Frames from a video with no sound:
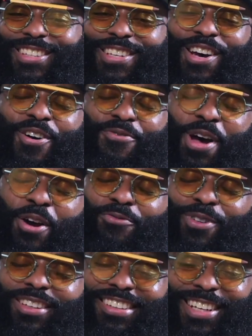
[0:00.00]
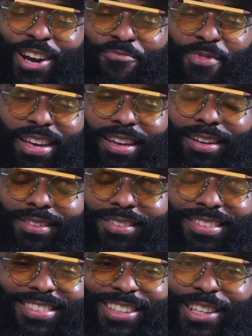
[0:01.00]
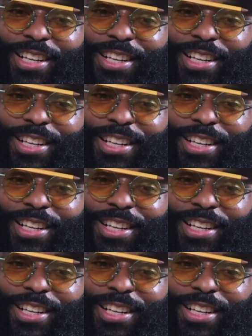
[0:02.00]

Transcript: no, not really. I mean, listen,